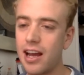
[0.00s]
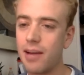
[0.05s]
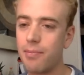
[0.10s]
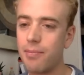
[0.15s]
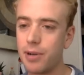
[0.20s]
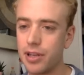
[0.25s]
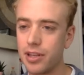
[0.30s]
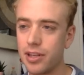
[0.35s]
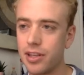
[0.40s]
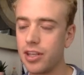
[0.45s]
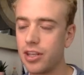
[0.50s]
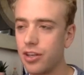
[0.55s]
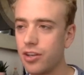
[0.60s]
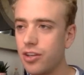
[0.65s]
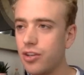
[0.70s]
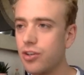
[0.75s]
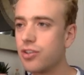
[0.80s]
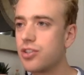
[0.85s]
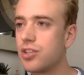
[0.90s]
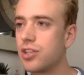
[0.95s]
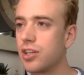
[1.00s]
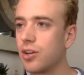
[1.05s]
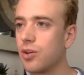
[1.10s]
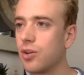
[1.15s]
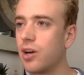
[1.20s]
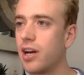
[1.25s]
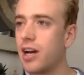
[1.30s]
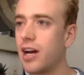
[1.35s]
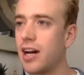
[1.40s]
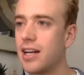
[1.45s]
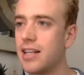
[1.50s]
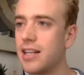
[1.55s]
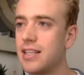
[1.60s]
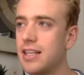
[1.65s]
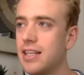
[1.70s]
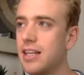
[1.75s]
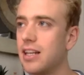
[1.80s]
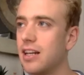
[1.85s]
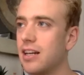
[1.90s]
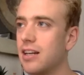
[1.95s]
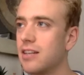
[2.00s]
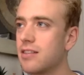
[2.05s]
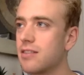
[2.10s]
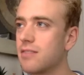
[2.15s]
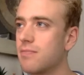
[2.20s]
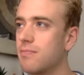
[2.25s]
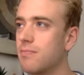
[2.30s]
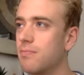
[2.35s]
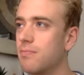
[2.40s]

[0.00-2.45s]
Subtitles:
But you're doing quite idealized